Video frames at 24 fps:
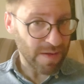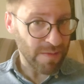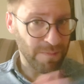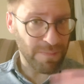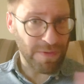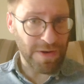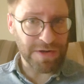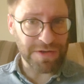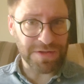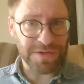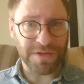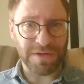a
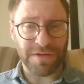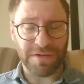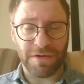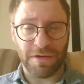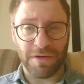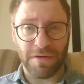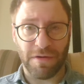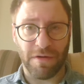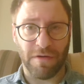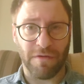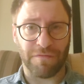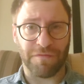person
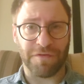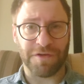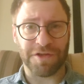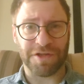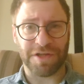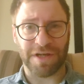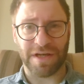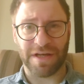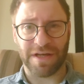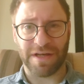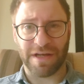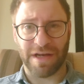
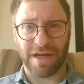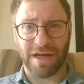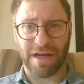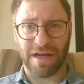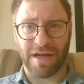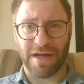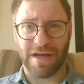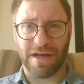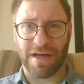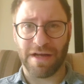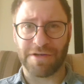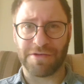officially
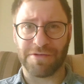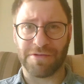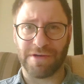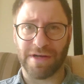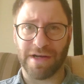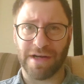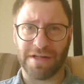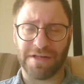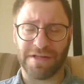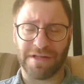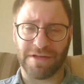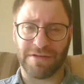
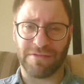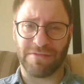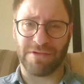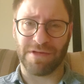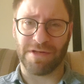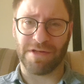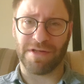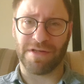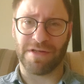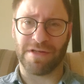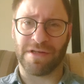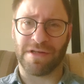educated
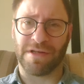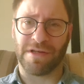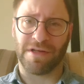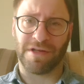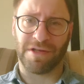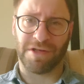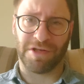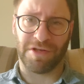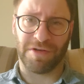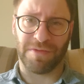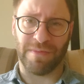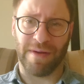within
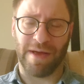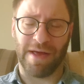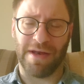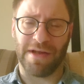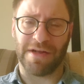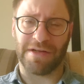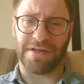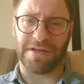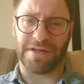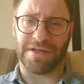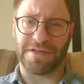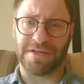
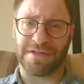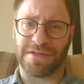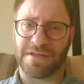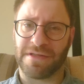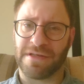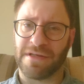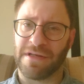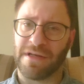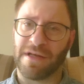humanities